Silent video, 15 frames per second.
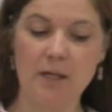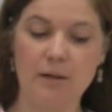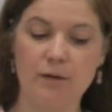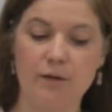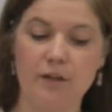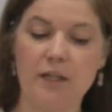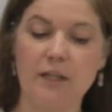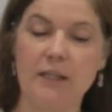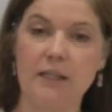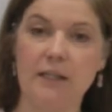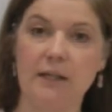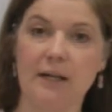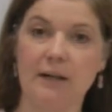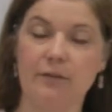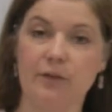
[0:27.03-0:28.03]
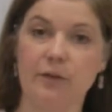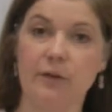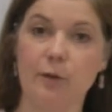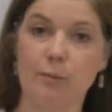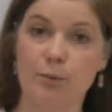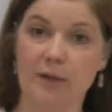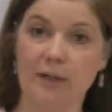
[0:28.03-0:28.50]
Thirdly, you have to
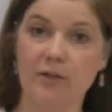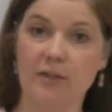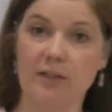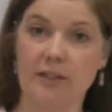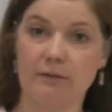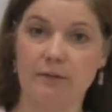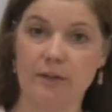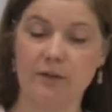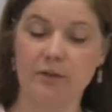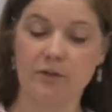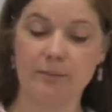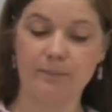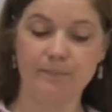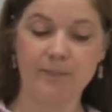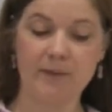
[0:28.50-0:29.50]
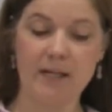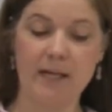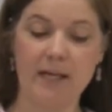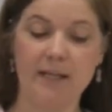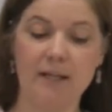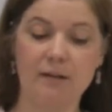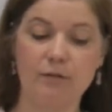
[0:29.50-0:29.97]
appraise that evidence.
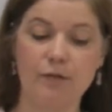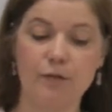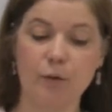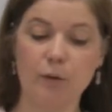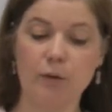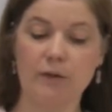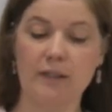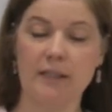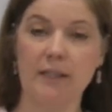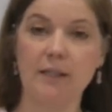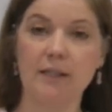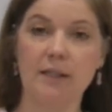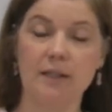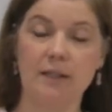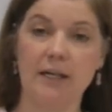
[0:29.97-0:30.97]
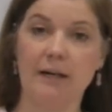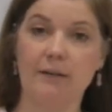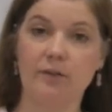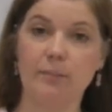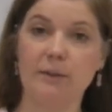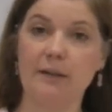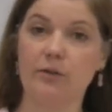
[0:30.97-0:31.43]
And then fourthly, you have
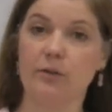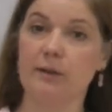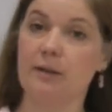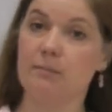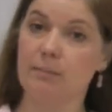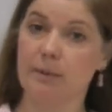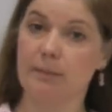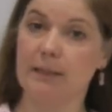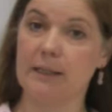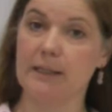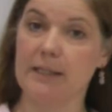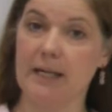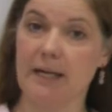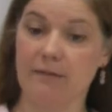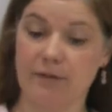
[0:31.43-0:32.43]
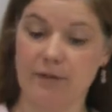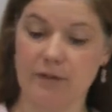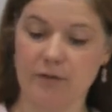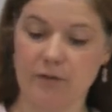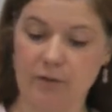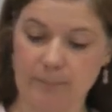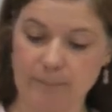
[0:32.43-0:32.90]
to be able to implement the
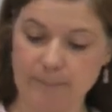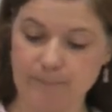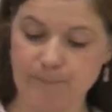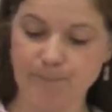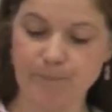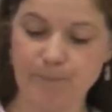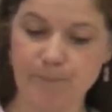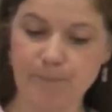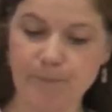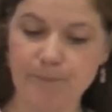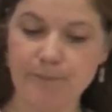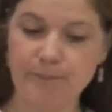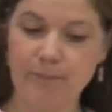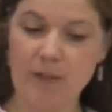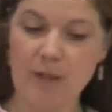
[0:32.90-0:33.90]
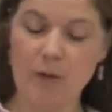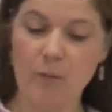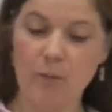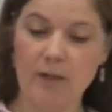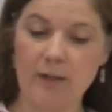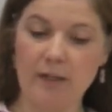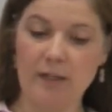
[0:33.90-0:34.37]
evidence.
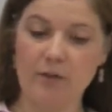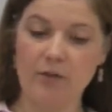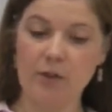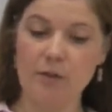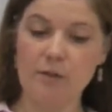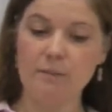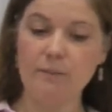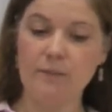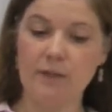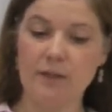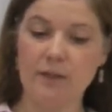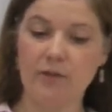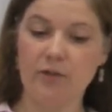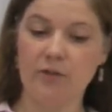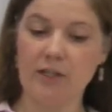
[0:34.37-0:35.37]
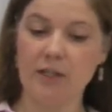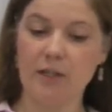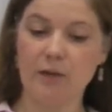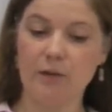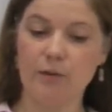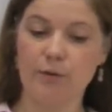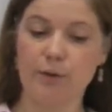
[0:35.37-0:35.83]
What I'm going to do is take
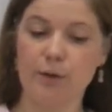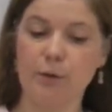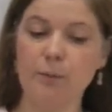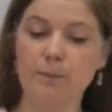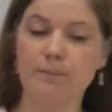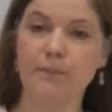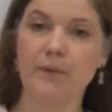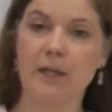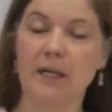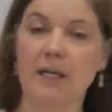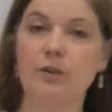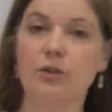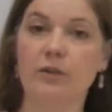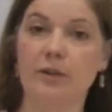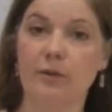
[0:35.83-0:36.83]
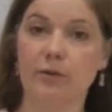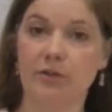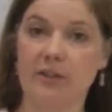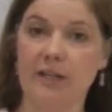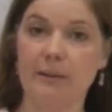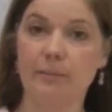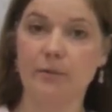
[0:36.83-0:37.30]
you through each of those
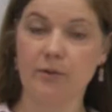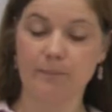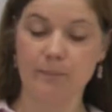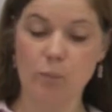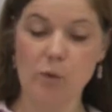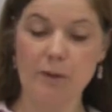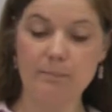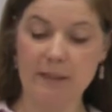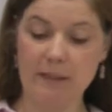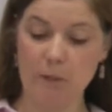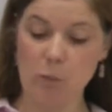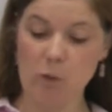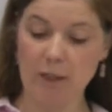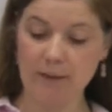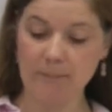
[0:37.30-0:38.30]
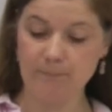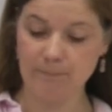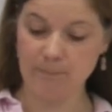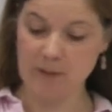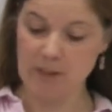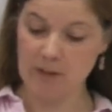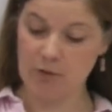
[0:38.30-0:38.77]
steps one by one,
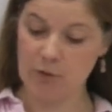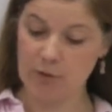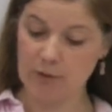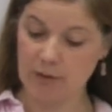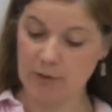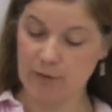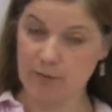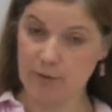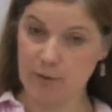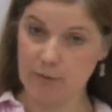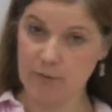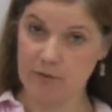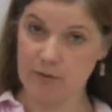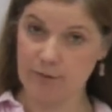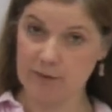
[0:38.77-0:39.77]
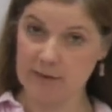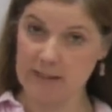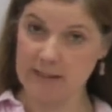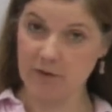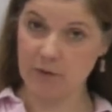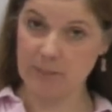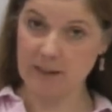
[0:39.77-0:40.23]
talk you through different
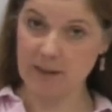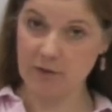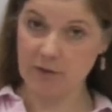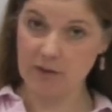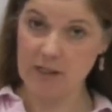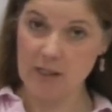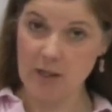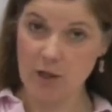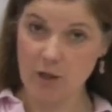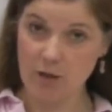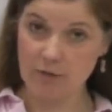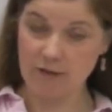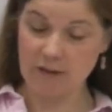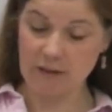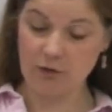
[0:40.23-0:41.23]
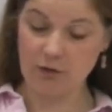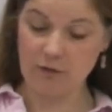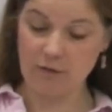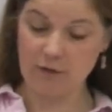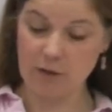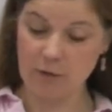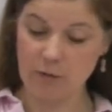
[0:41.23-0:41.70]
aspects of each of
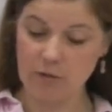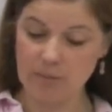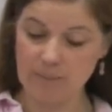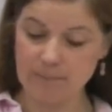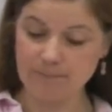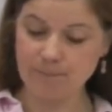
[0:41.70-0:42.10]
those,